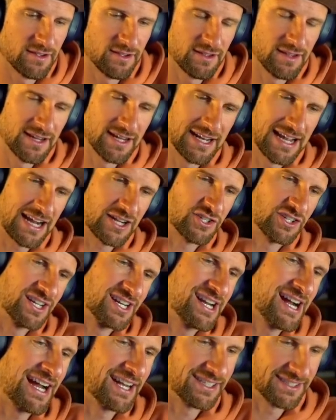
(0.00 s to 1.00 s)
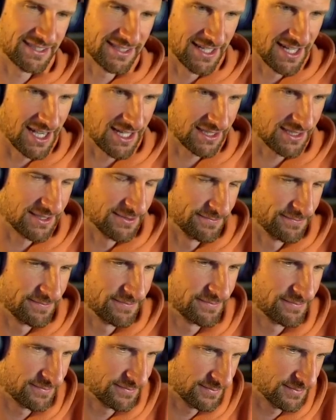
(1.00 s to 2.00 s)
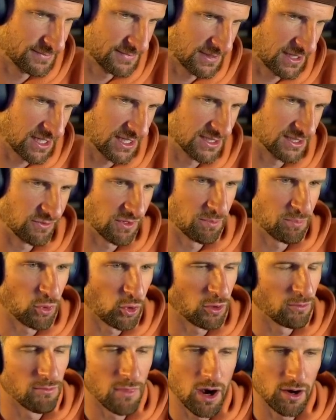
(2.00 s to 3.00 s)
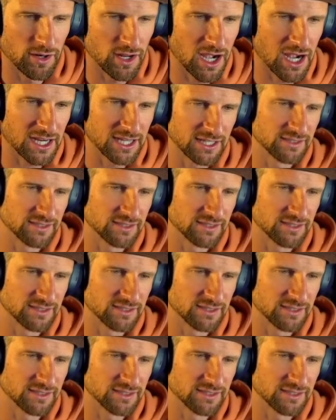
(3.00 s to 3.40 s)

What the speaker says: It actually kind of sucks. Because if we pull MODOK,